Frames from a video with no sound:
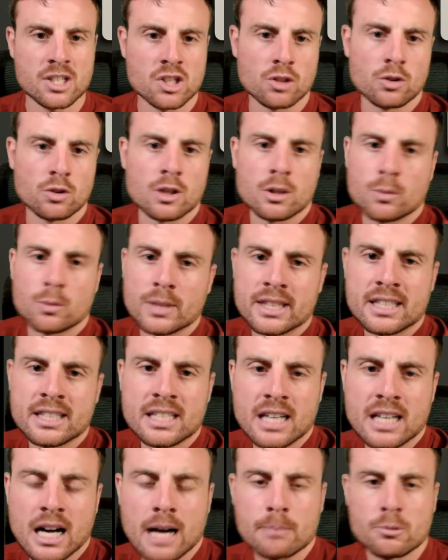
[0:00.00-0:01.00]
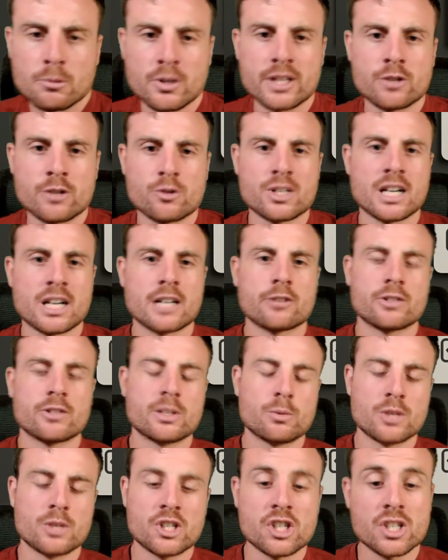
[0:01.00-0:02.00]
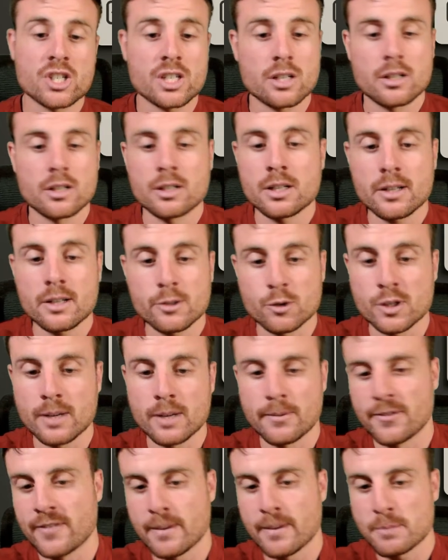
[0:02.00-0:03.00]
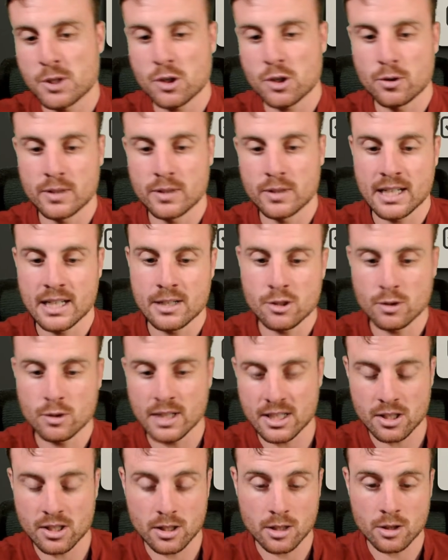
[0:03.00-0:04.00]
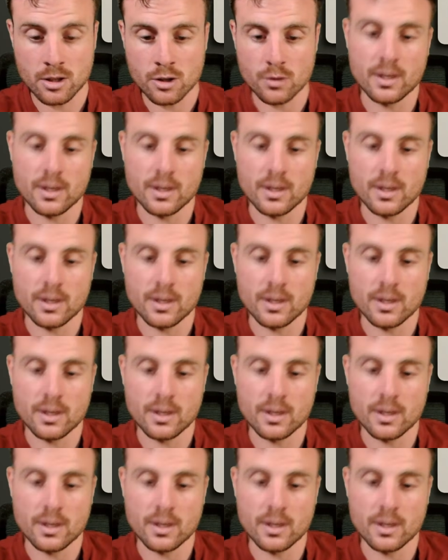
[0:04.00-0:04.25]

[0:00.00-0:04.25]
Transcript: along with the operator diary, which is another type of episode that I do. That's the third